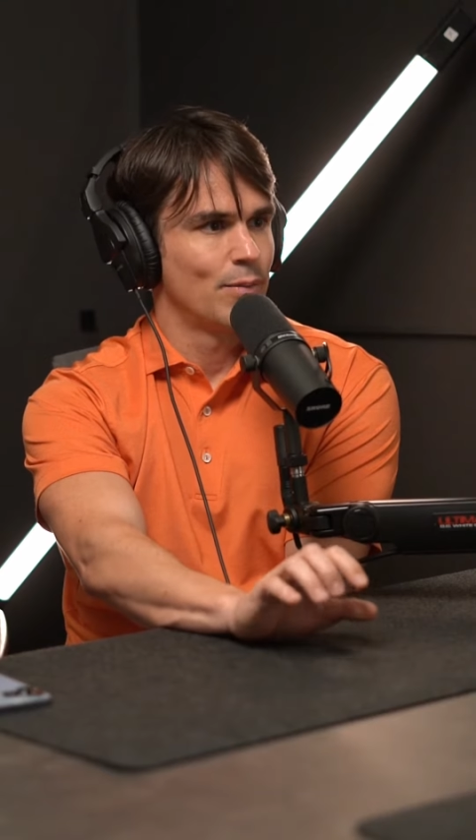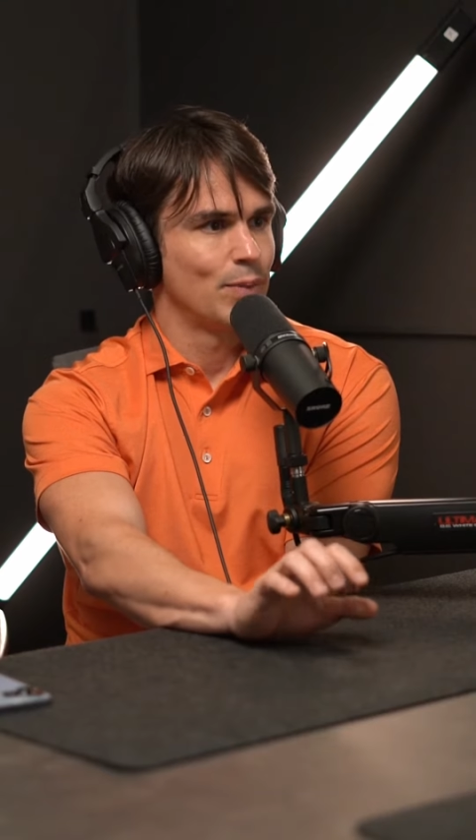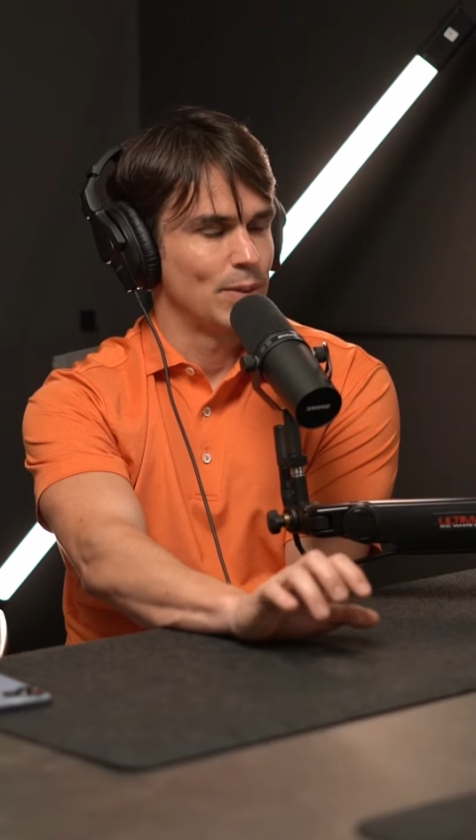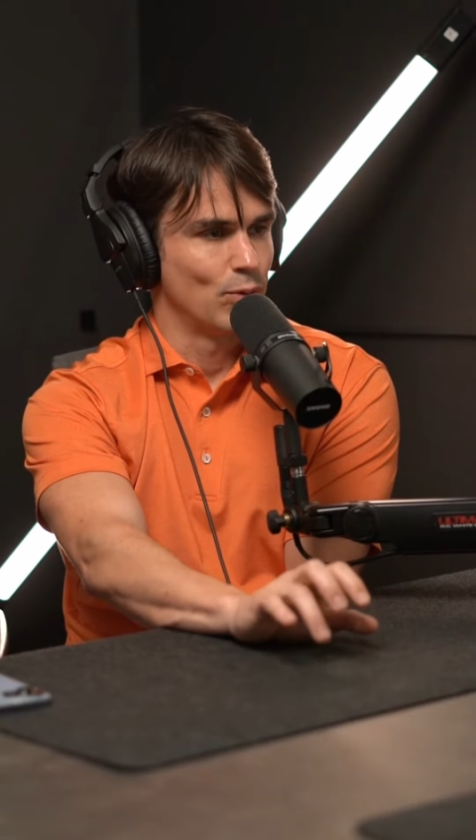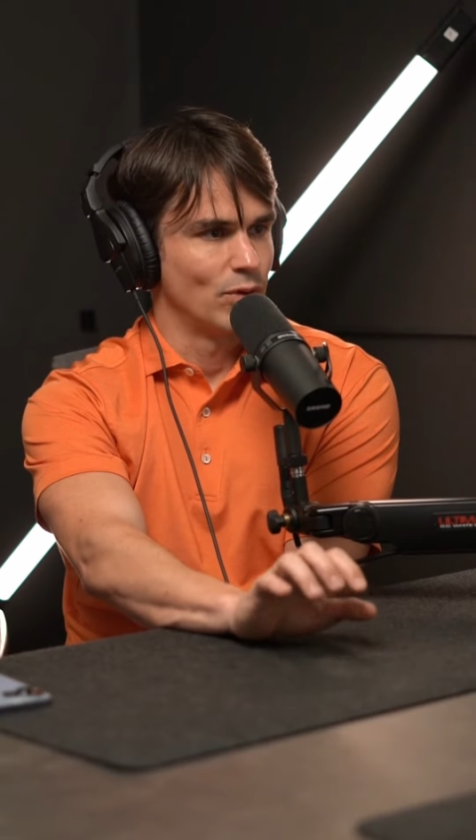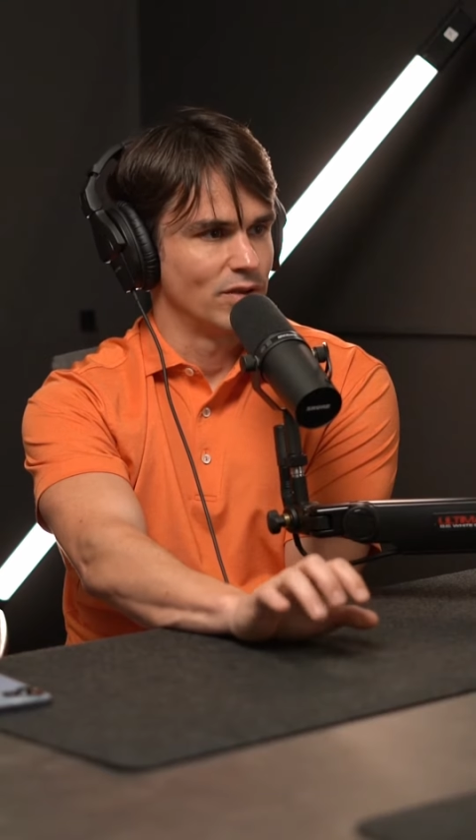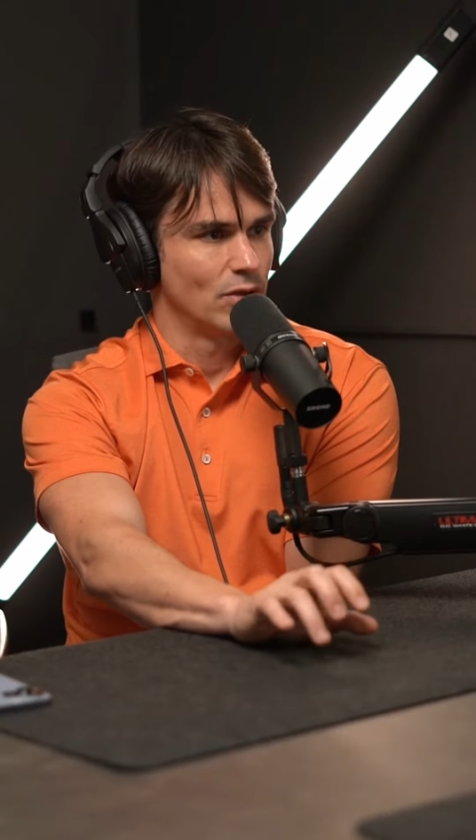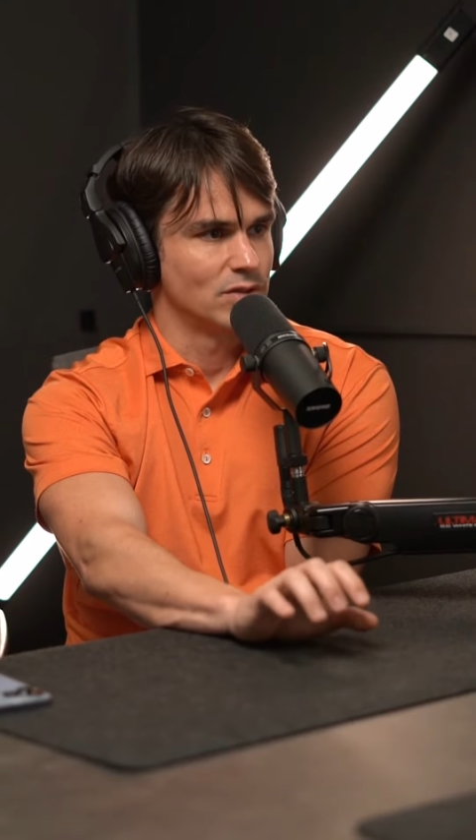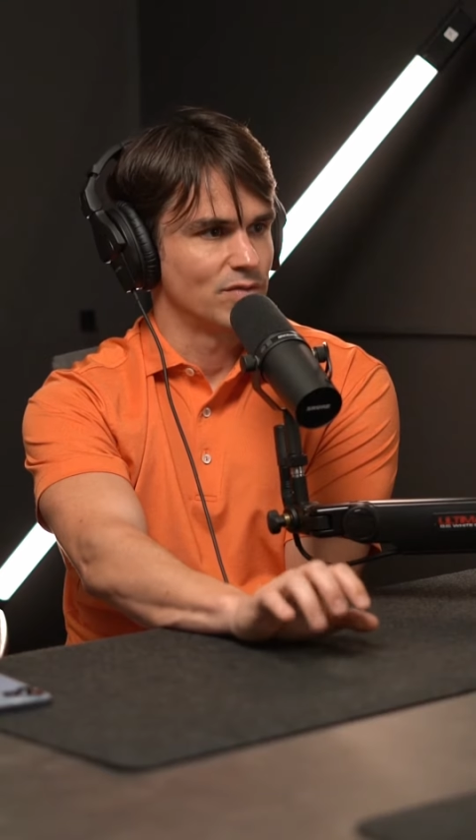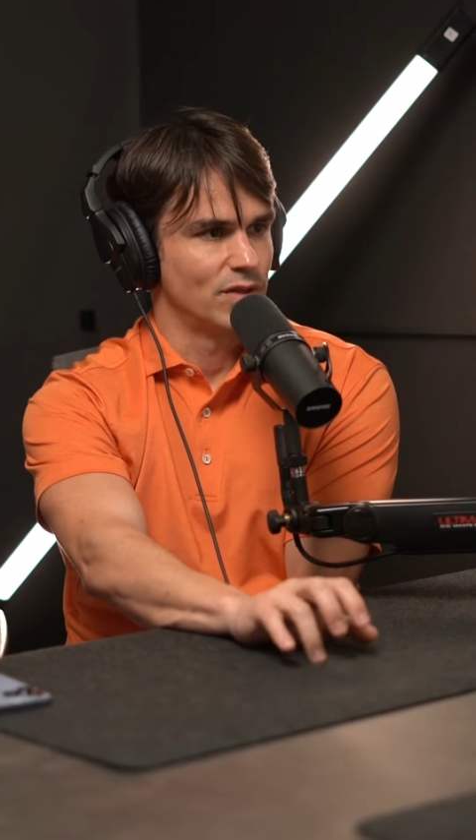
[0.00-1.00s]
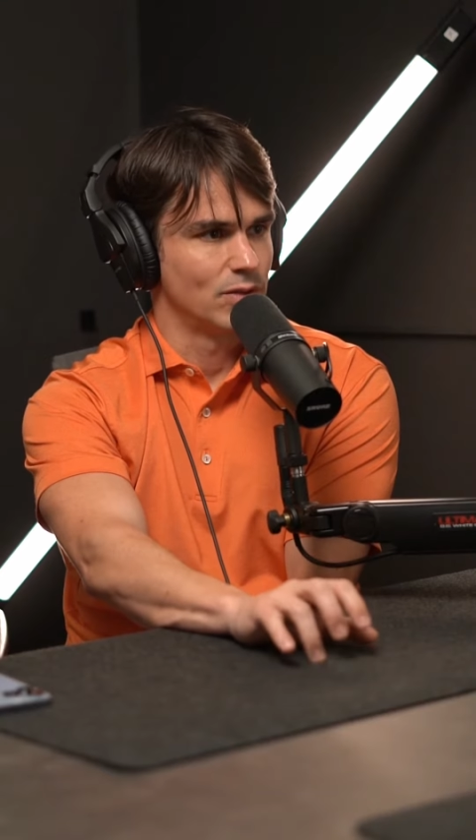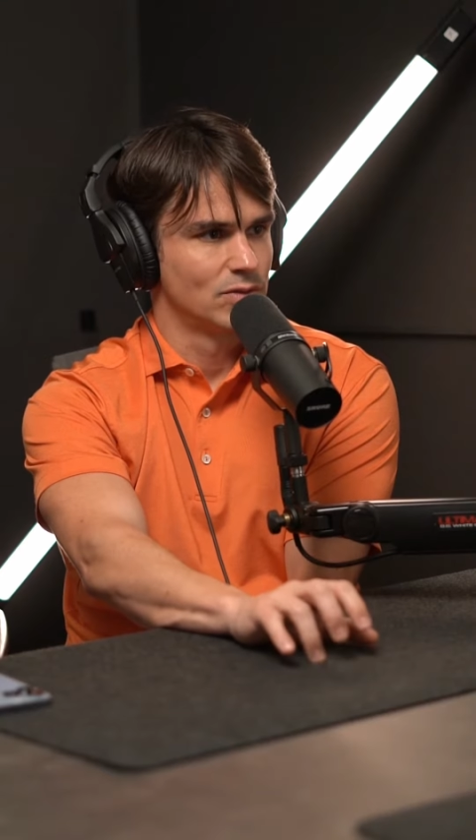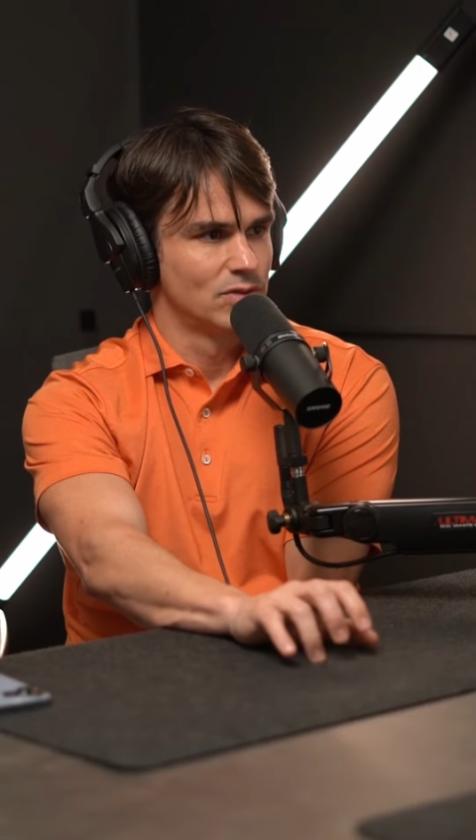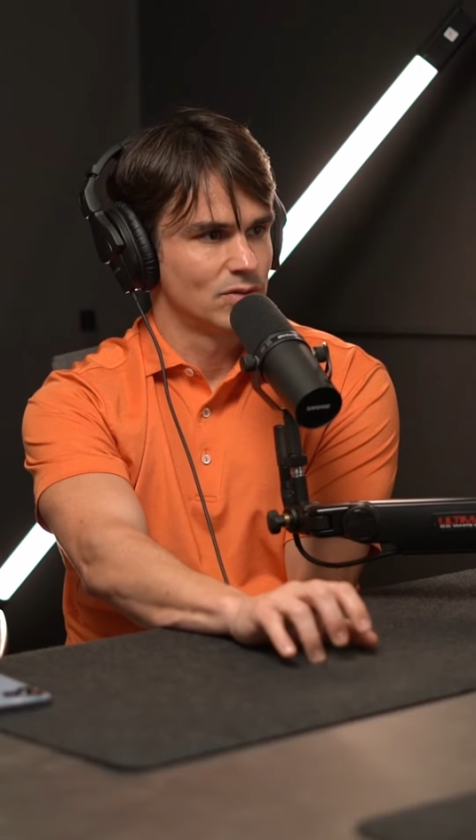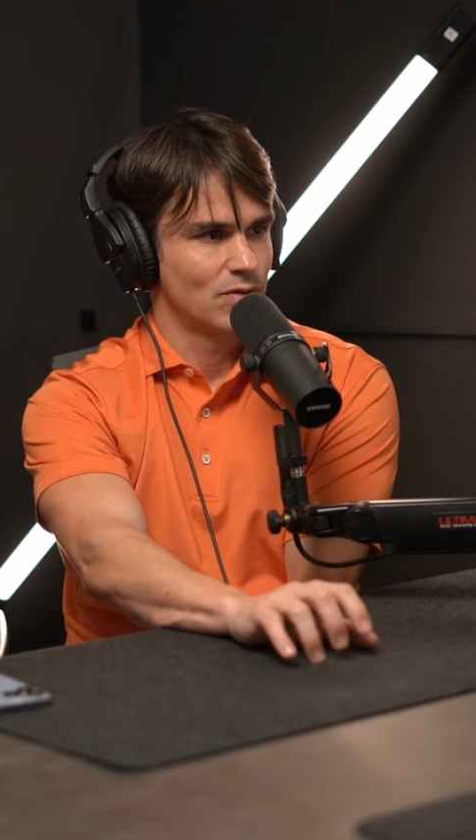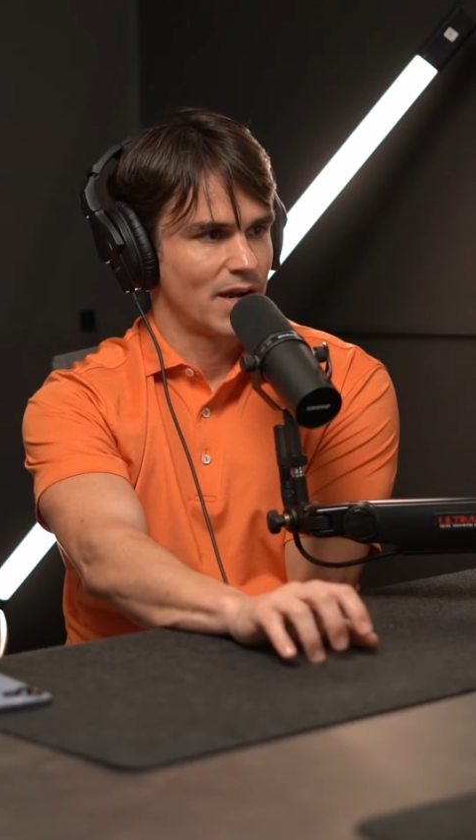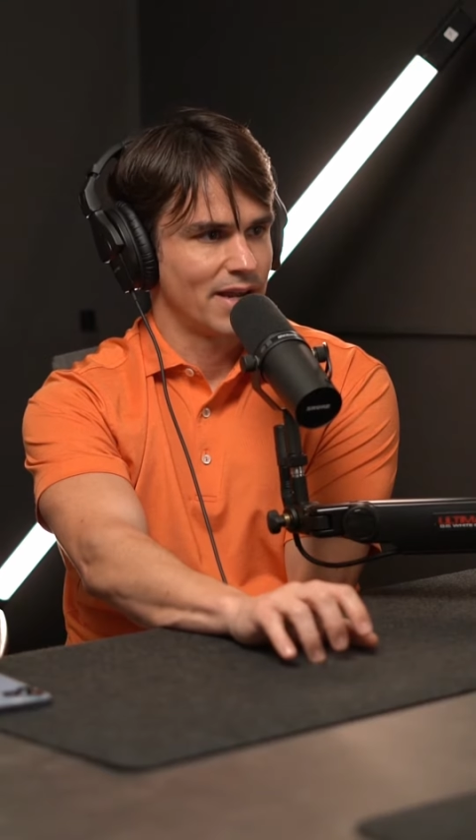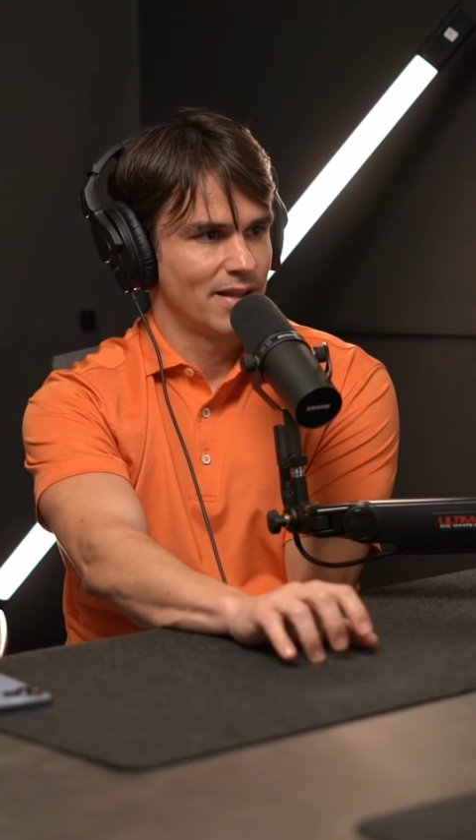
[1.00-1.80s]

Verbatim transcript: people in those fields, right?